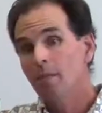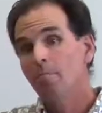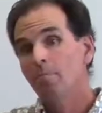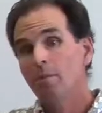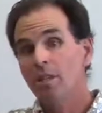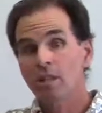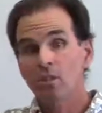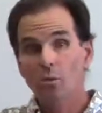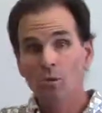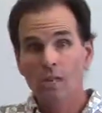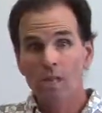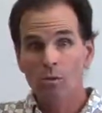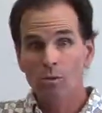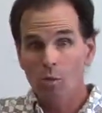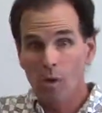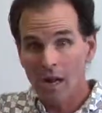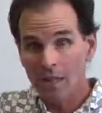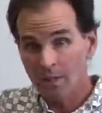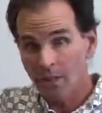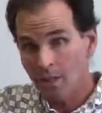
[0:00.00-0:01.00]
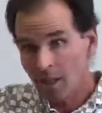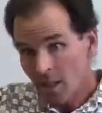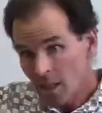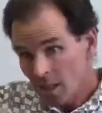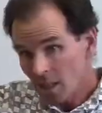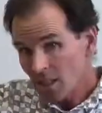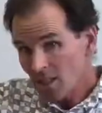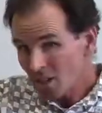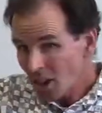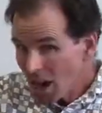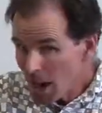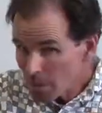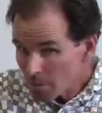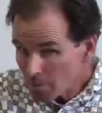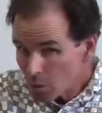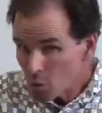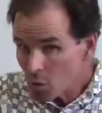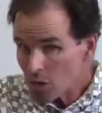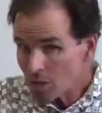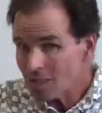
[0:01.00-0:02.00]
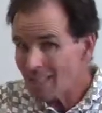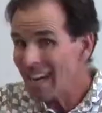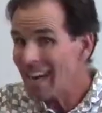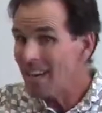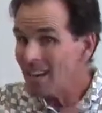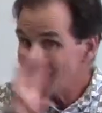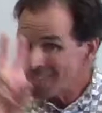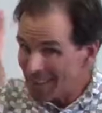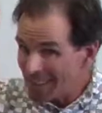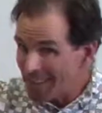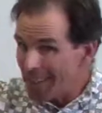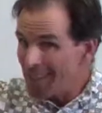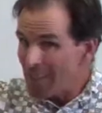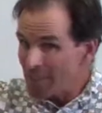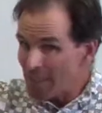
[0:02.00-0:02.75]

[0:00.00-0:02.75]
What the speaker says: between what the top quartile,